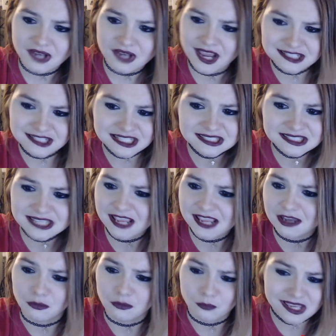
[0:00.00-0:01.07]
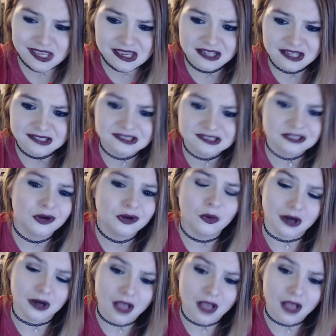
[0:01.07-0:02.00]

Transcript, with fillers: I didn't take it on weekends or